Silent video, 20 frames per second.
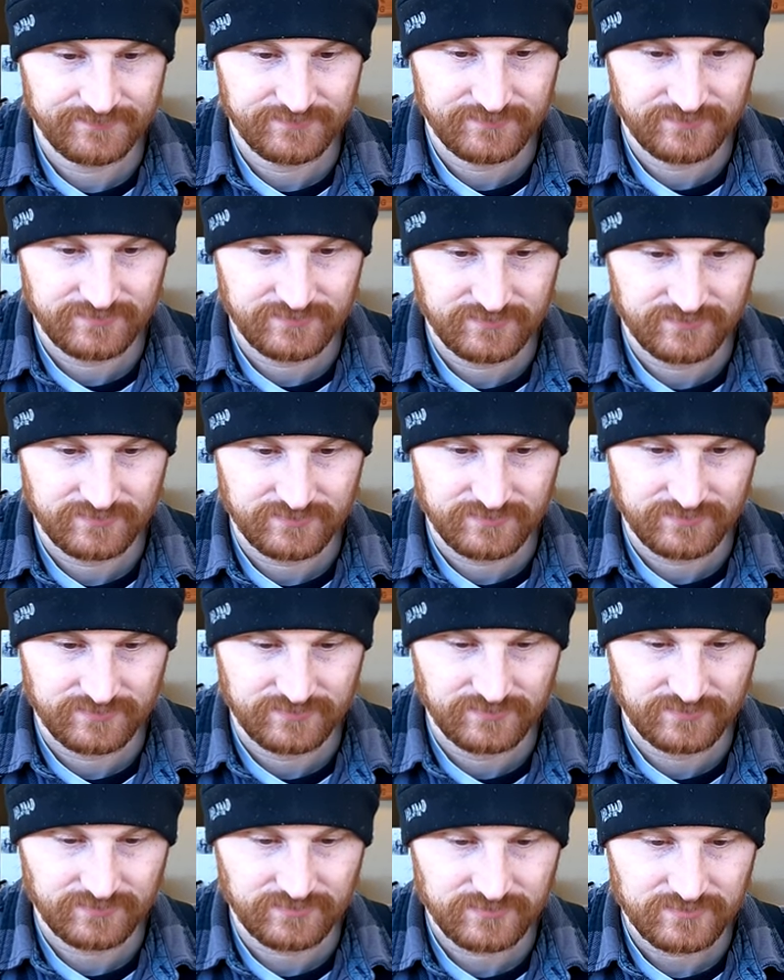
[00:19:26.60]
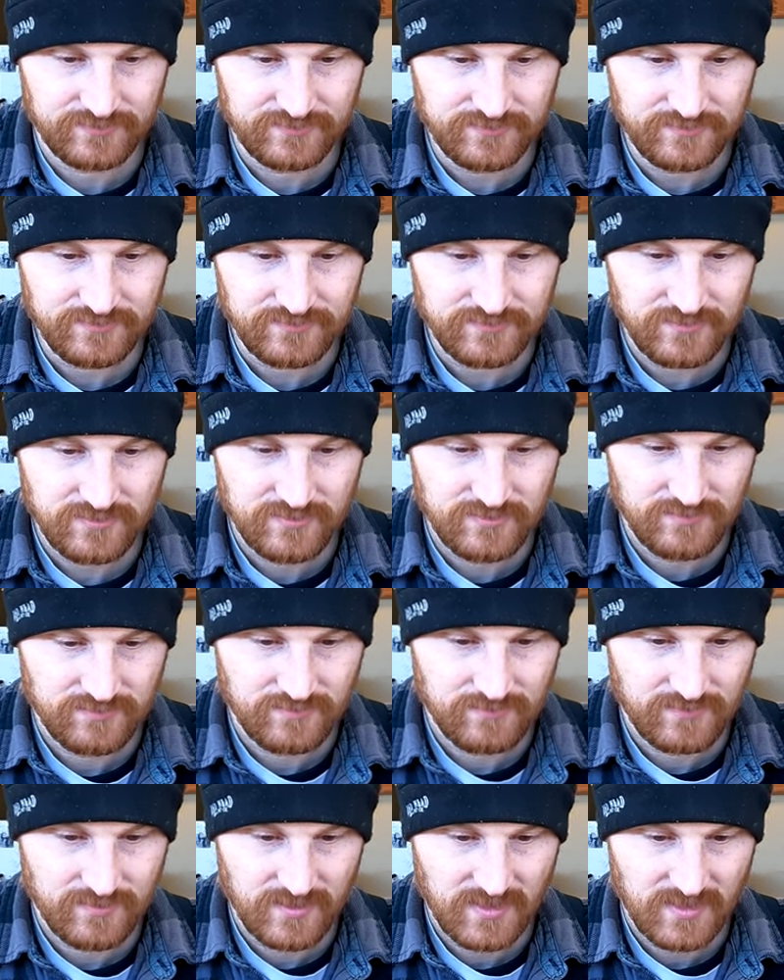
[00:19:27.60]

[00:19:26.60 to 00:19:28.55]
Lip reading: Nobody speaks.